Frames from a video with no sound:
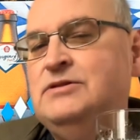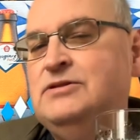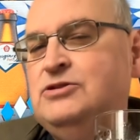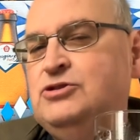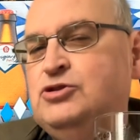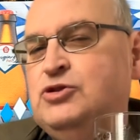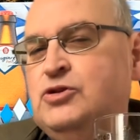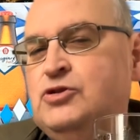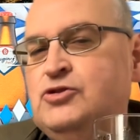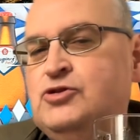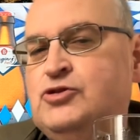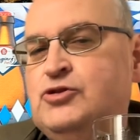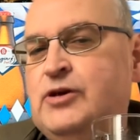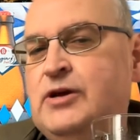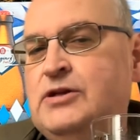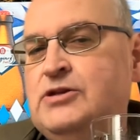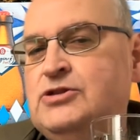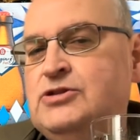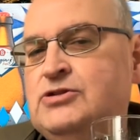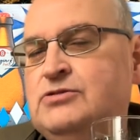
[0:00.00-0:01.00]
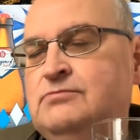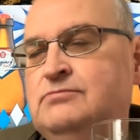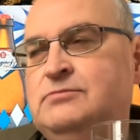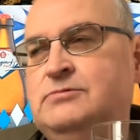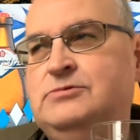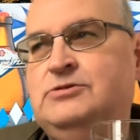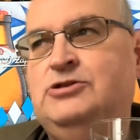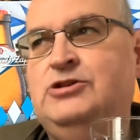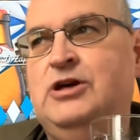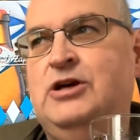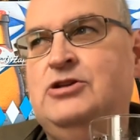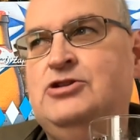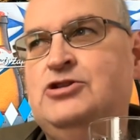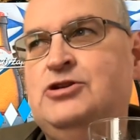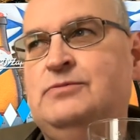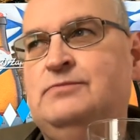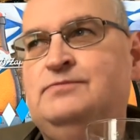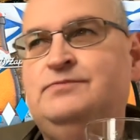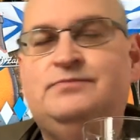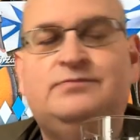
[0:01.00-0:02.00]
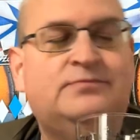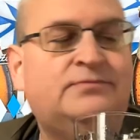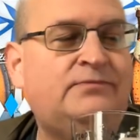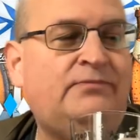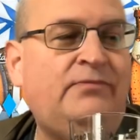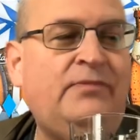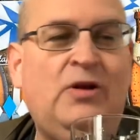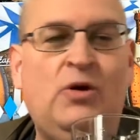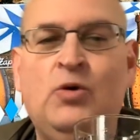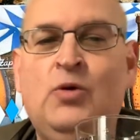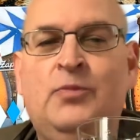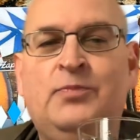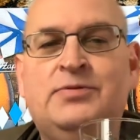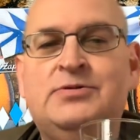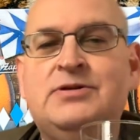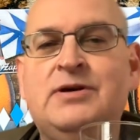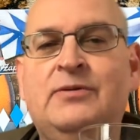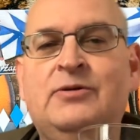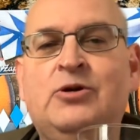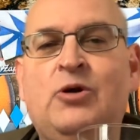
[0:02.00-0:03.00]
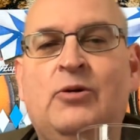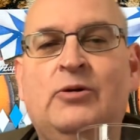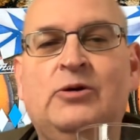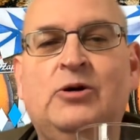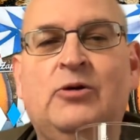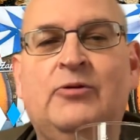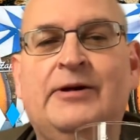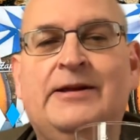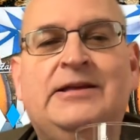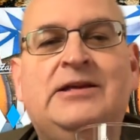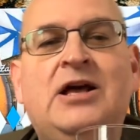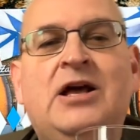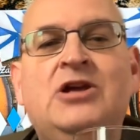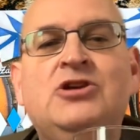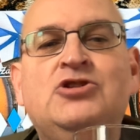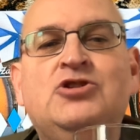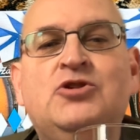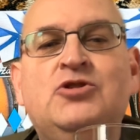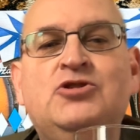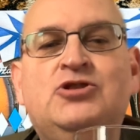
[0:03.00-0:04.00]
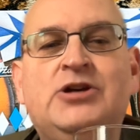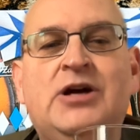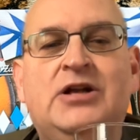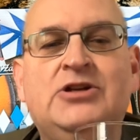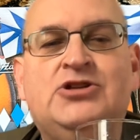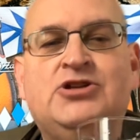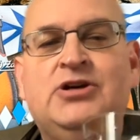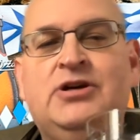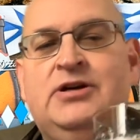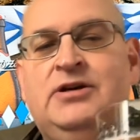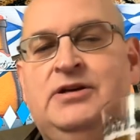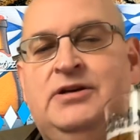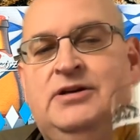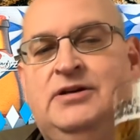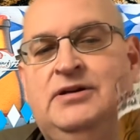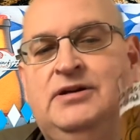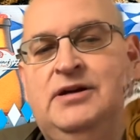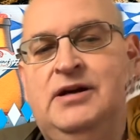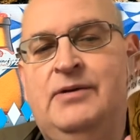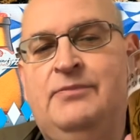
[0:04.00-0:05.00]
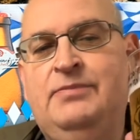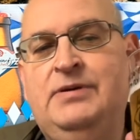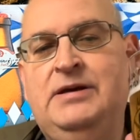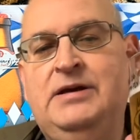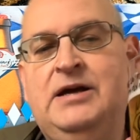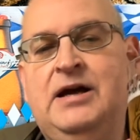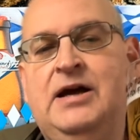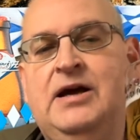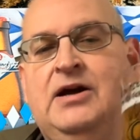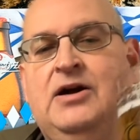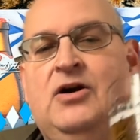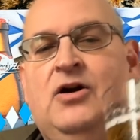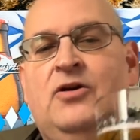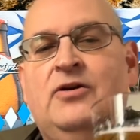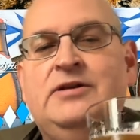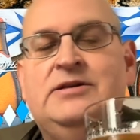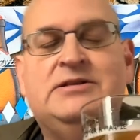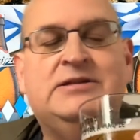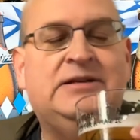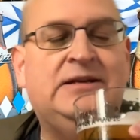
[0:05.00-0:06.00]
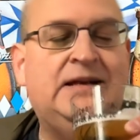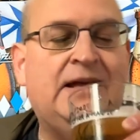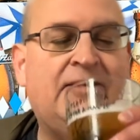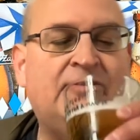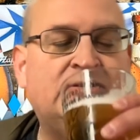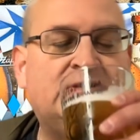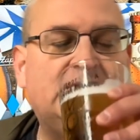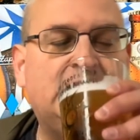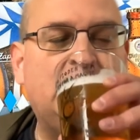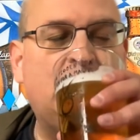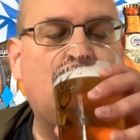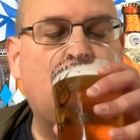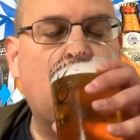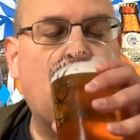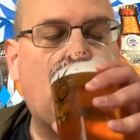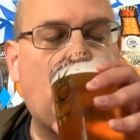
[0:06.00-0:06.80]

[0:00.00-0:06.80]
Shouldn't judge. Oops, I'm going already. Shouldn't judge a beer on its clarity.